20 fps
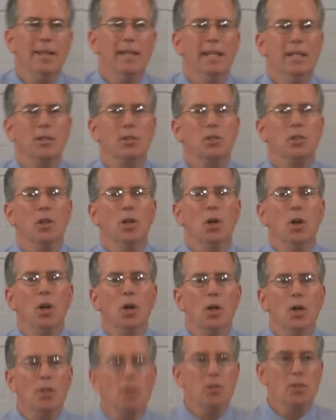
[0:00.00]
is
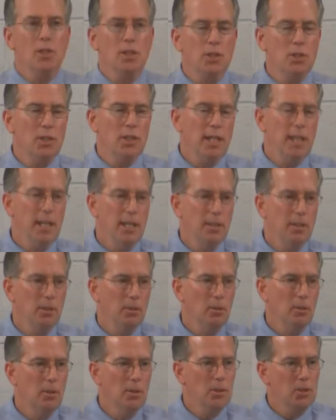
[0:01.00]
earnestly seeking the
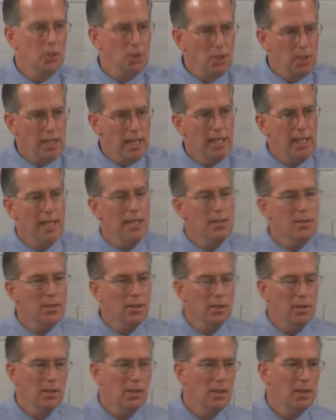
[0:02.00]
Lord, seeking
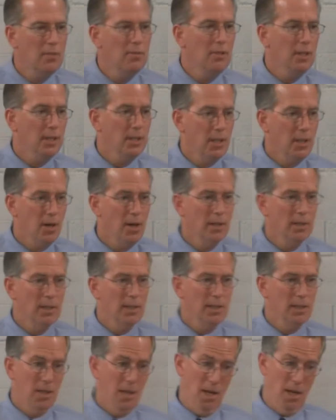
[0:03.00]
to live a
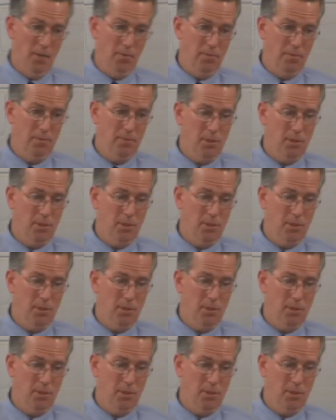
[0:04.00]
godly life.